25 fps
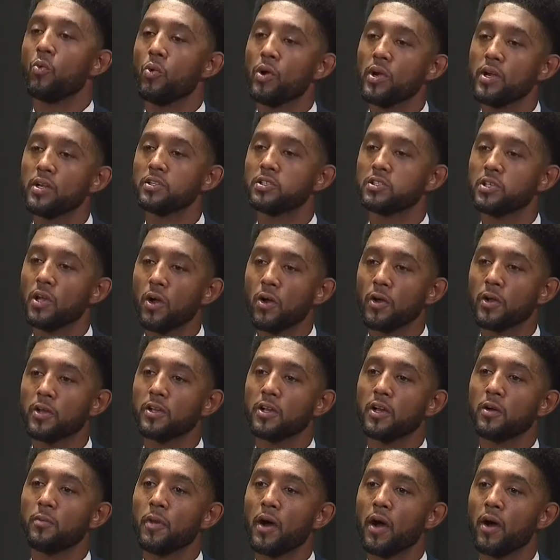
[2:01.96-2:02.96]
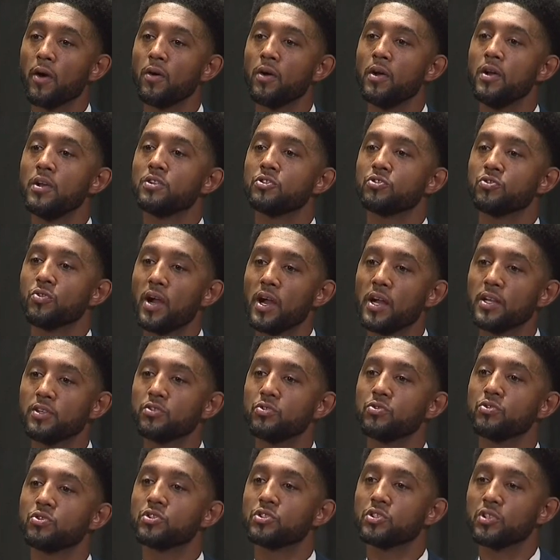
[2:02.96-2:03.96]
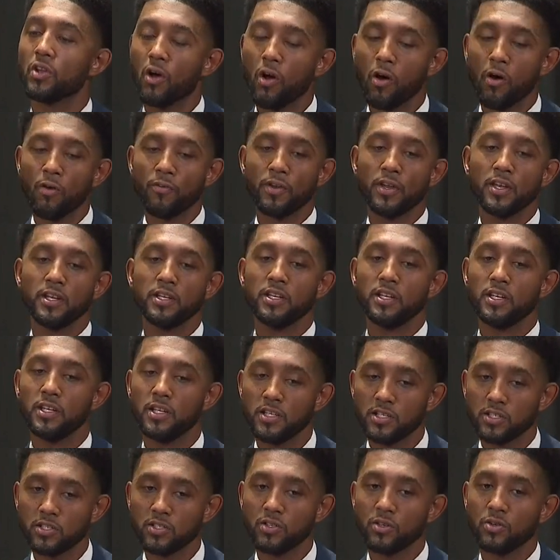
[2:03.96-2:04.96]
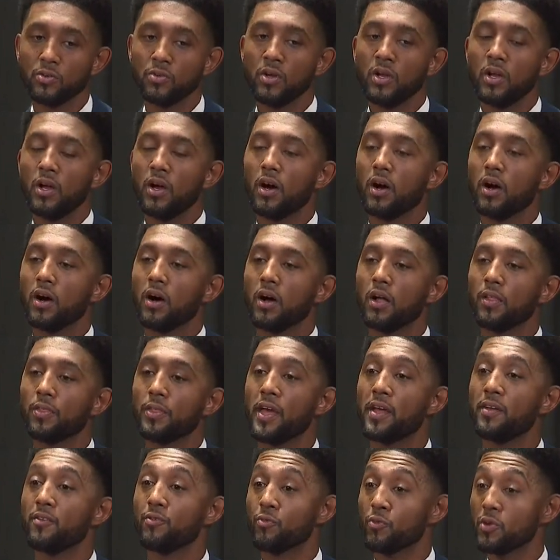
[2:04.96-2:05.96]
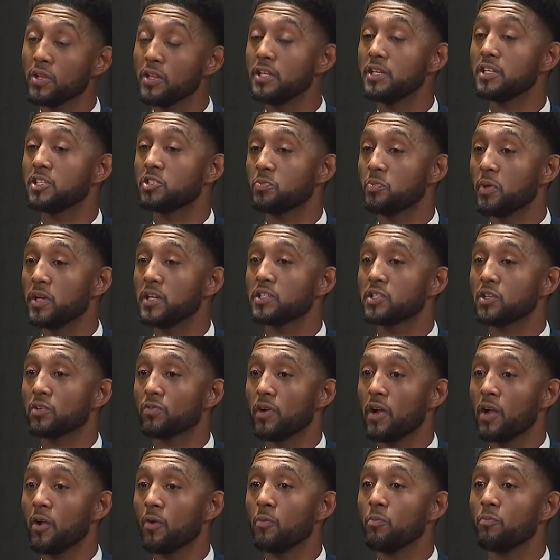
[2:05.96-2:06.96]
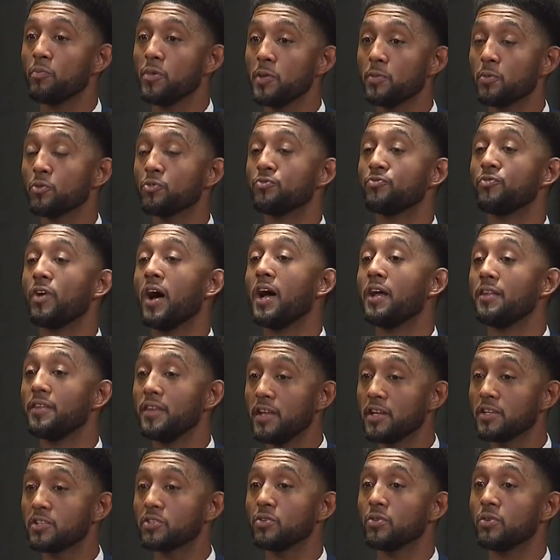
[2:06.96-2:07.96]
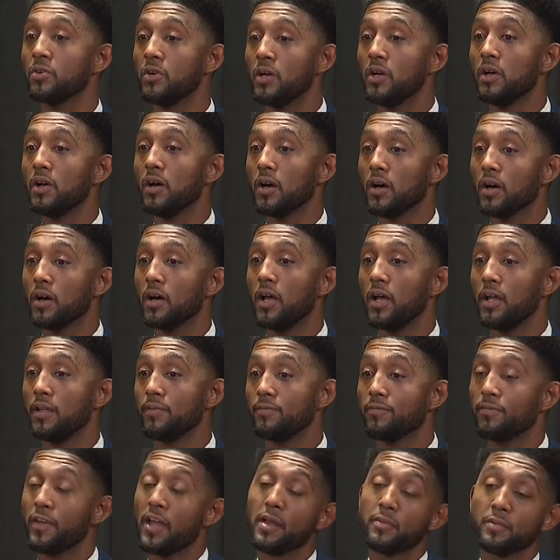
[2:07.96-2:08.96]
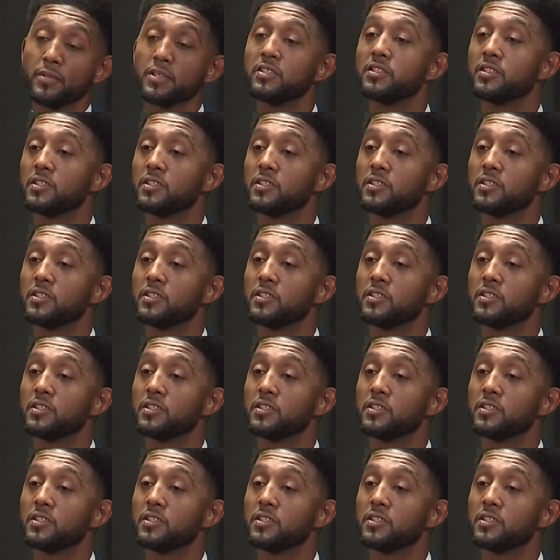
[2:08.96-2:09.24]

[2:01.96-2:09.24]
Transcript: We're talking about trying to solve an issue that really is based around people's financial and family